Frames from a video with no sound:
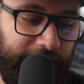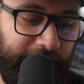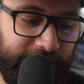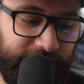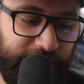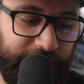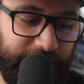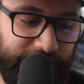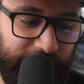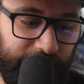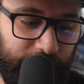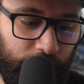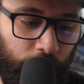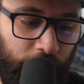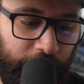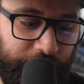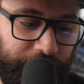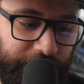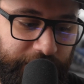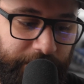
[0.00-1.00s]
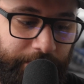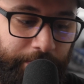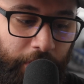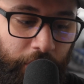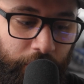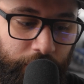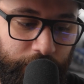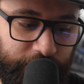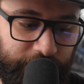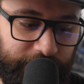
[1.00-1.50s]
the next thing is that the Washington
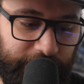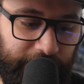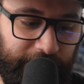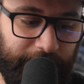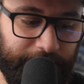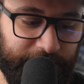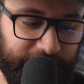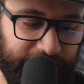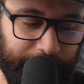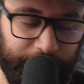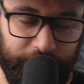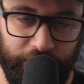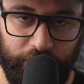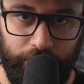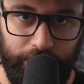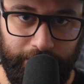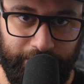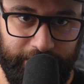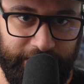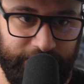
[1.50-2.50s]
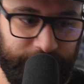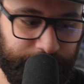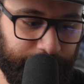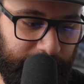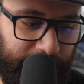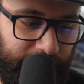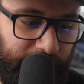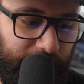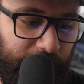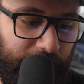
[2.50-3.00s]
Post, and I'm skeptical of this,
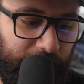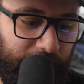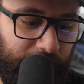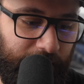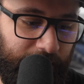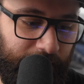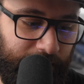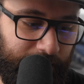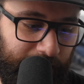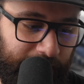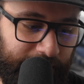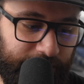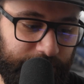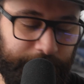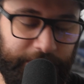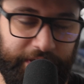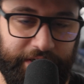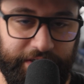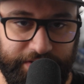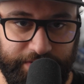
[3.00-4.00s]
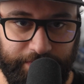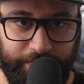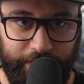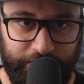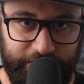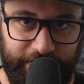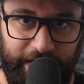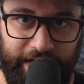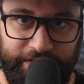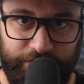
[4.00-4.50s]
but uh, has because
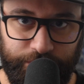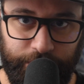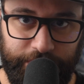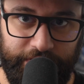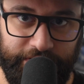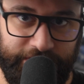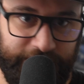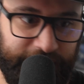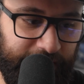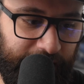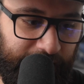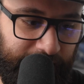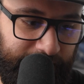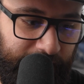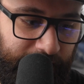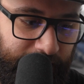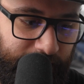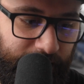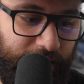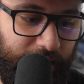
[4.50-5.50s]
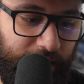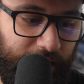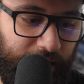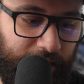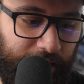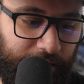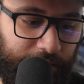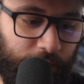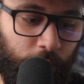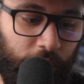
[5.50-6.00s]
of their ties with the CIA.
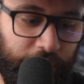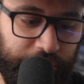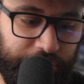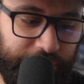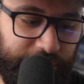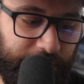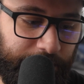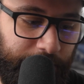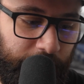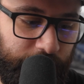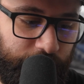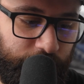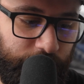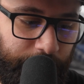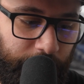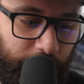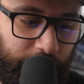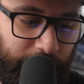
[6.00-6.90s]
Uh, the Washington Post